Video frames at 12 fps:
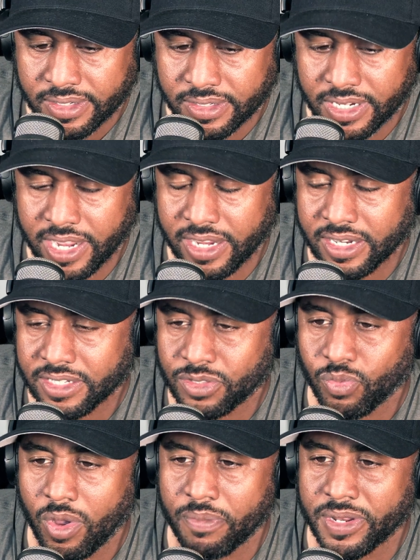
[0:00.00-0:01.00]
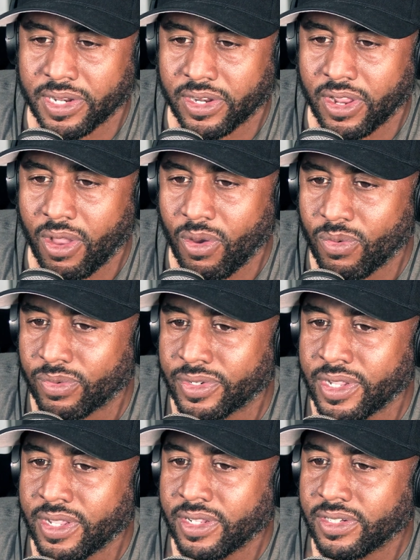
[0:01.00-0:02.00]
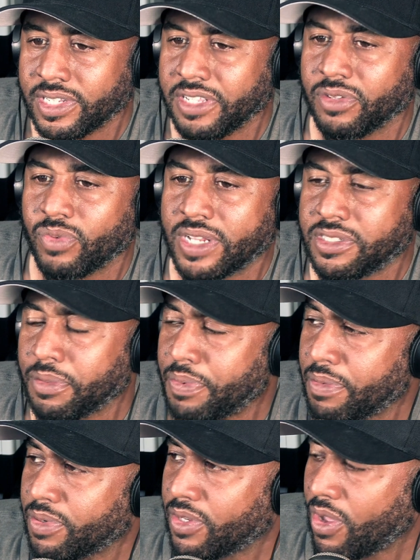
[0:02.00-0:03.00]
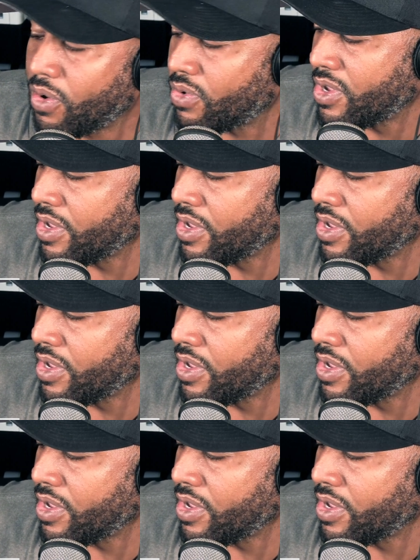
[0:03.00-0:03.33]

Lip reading: Leave this woman alone. Leave the rest of the people alone.